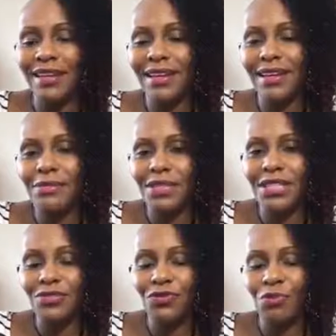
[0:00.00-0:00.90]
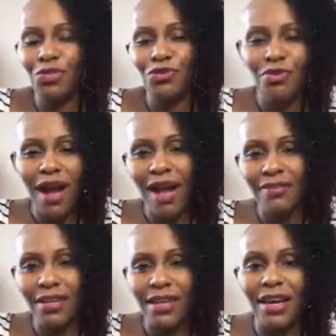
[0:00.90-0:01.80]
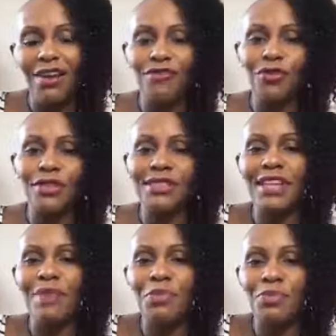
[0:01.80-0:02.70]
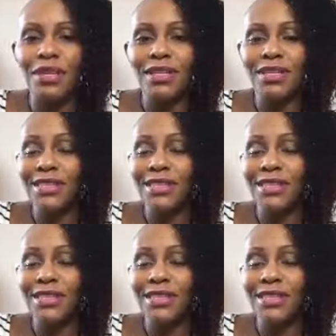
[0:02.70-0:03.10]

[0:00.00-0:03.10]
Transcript: and keeps us from thriving at our fullest capability.